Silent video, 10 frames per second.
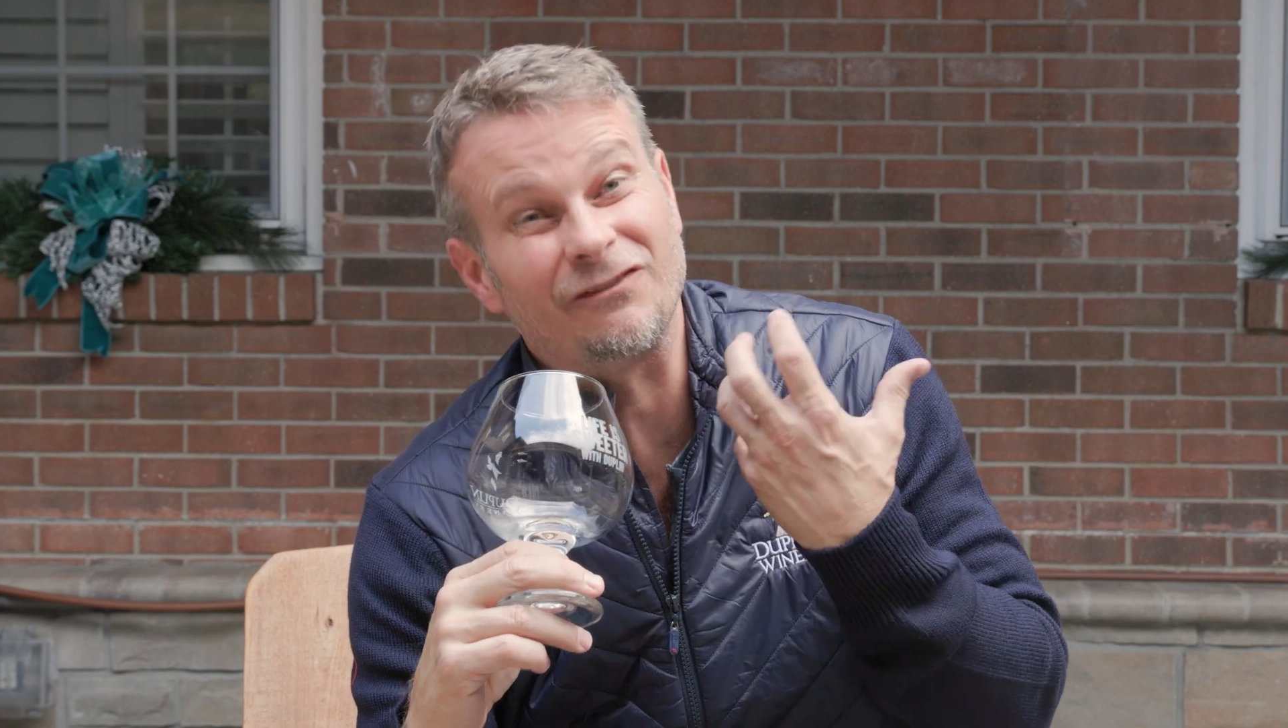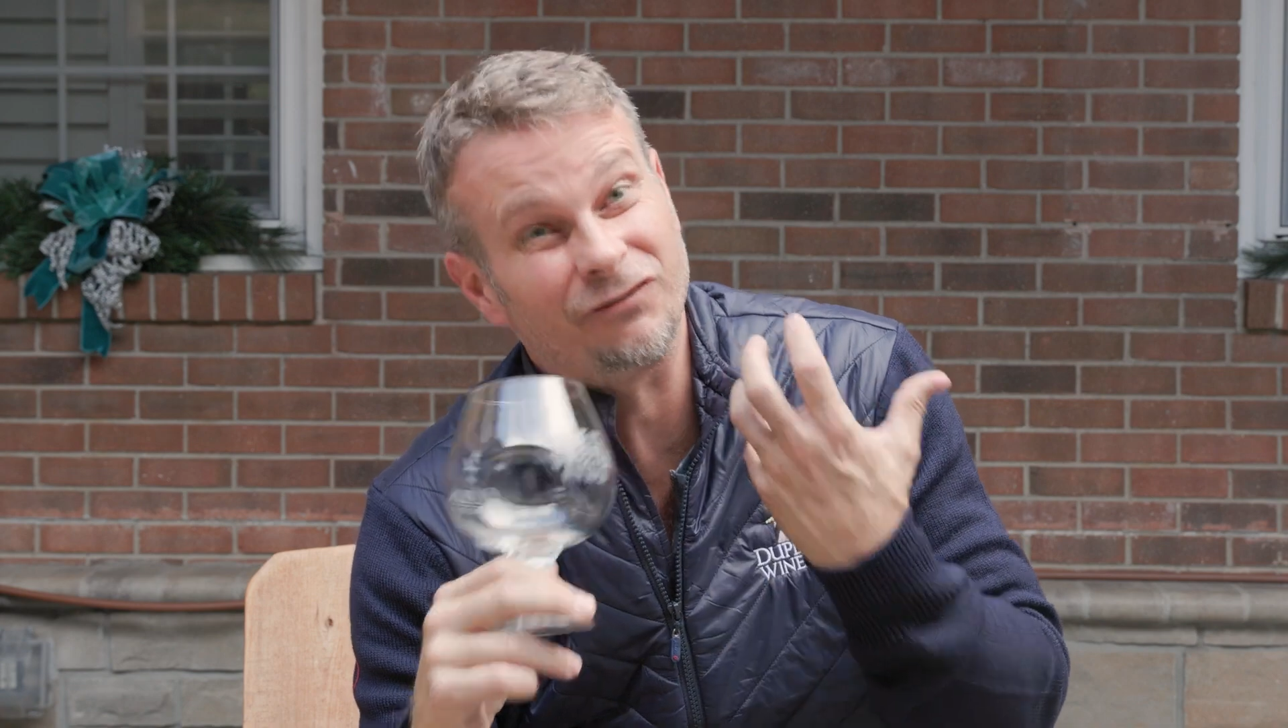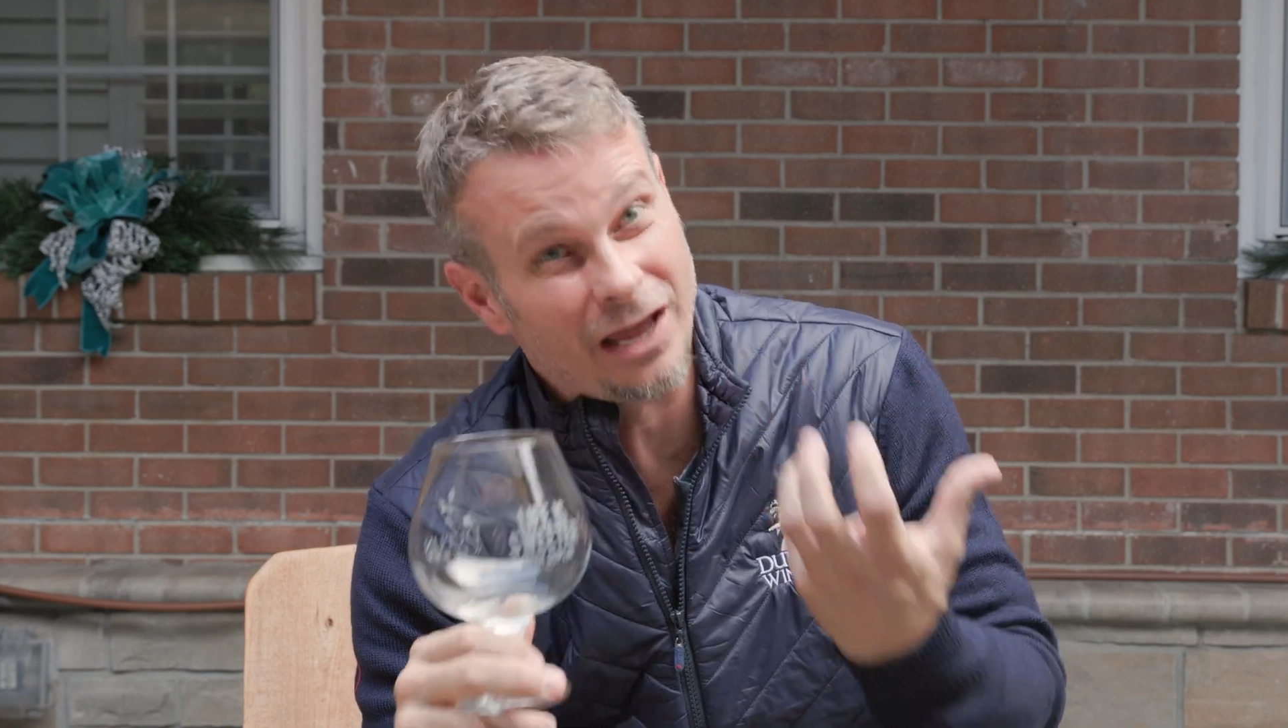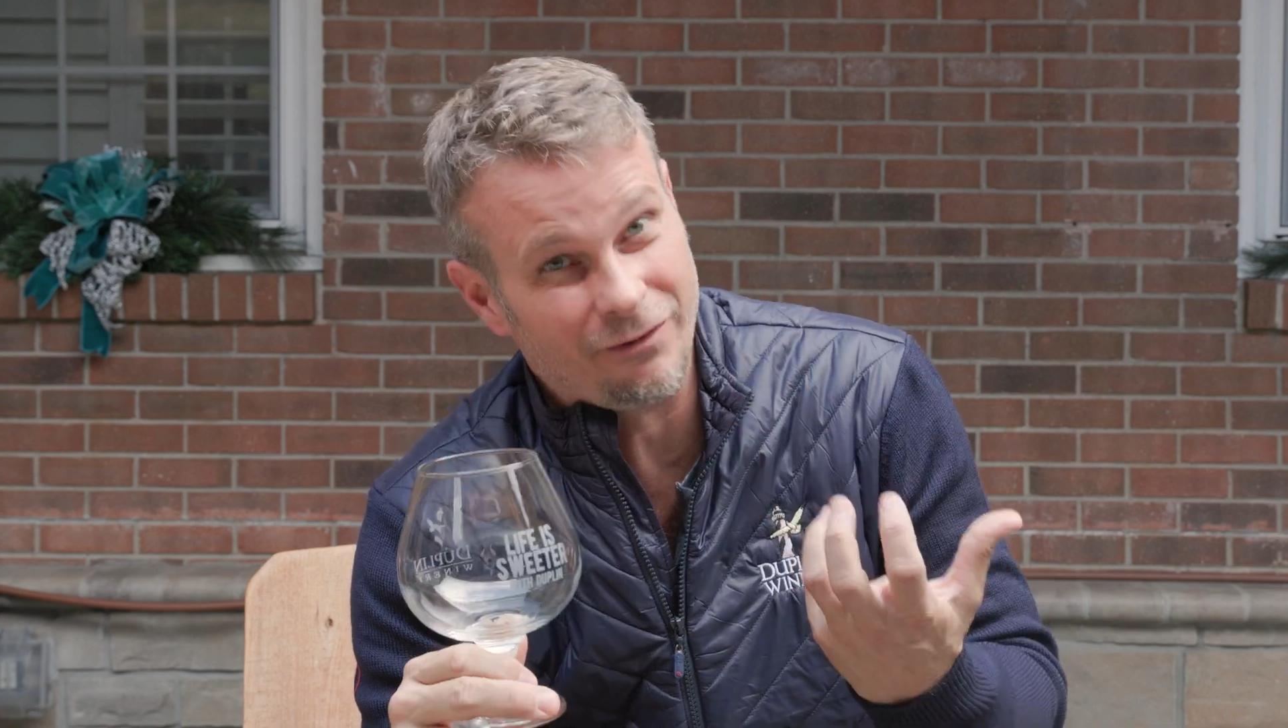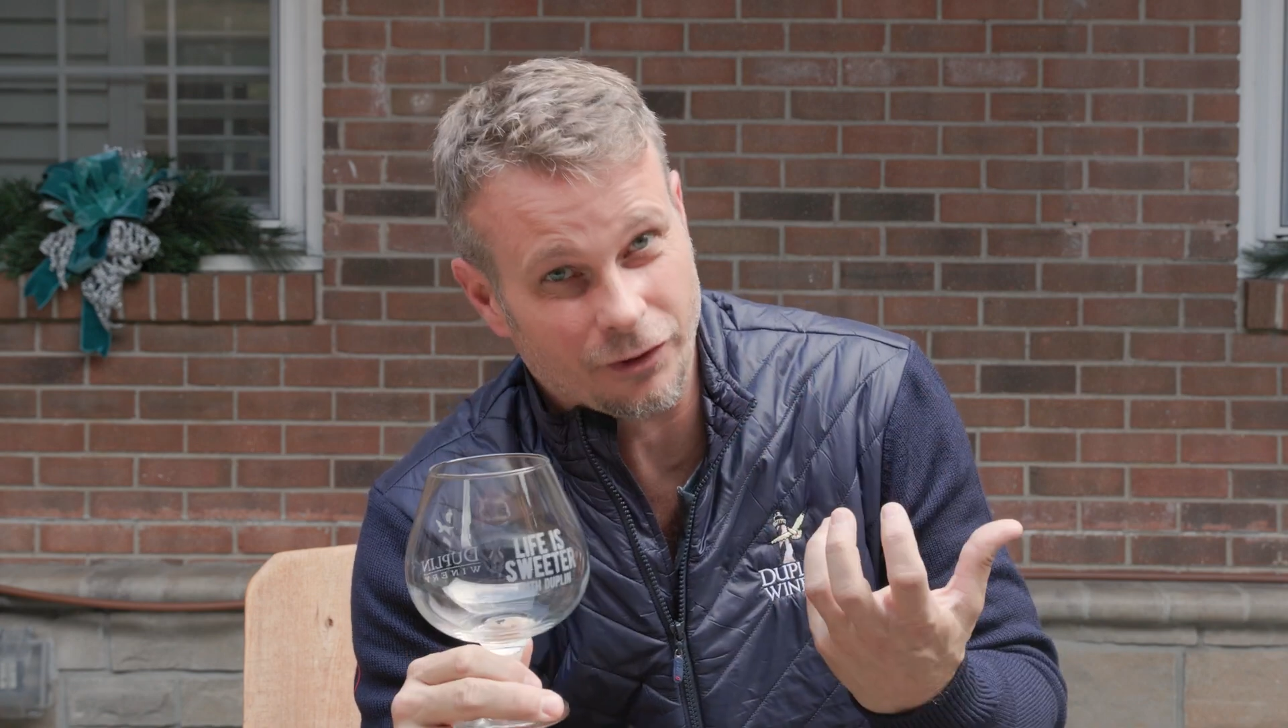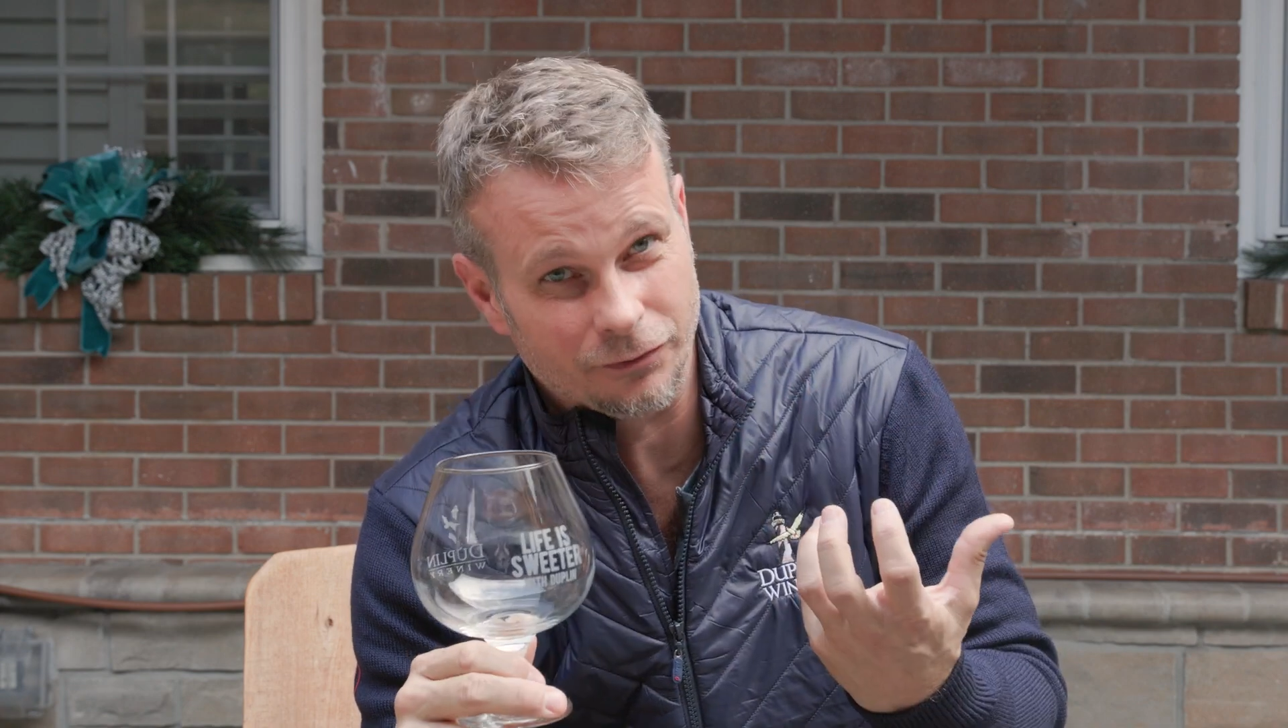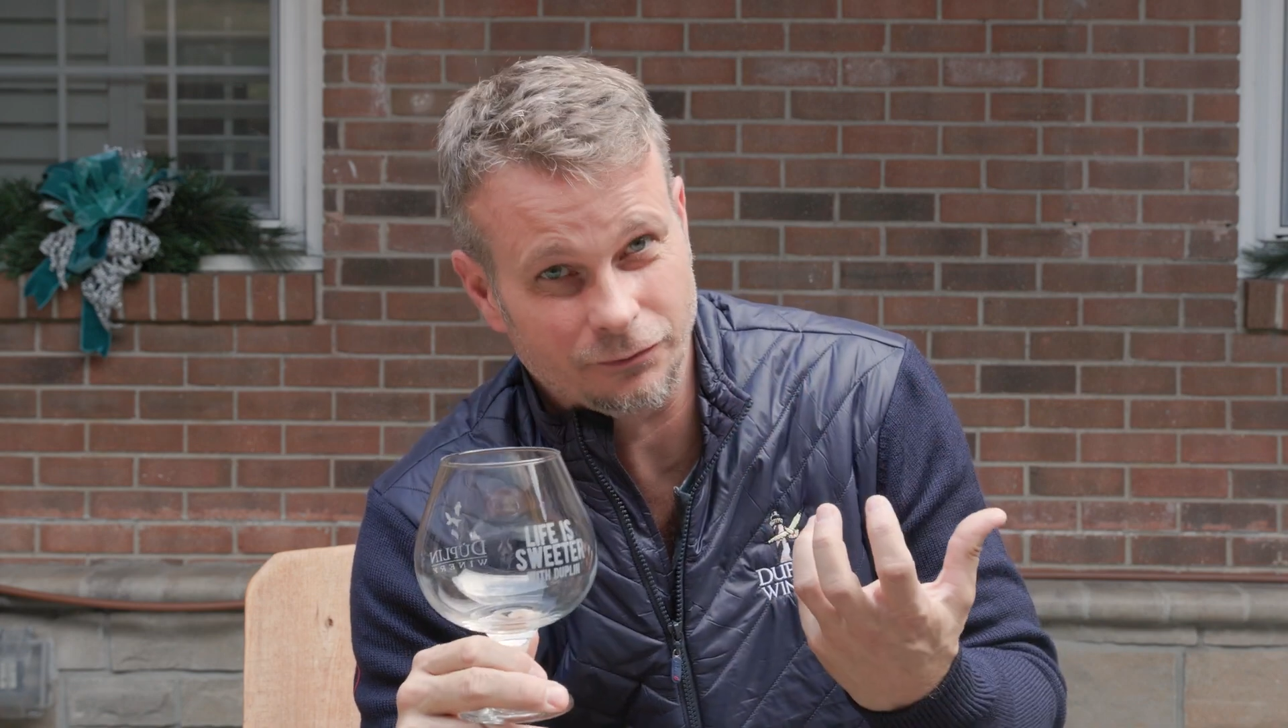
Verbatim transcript: flavor.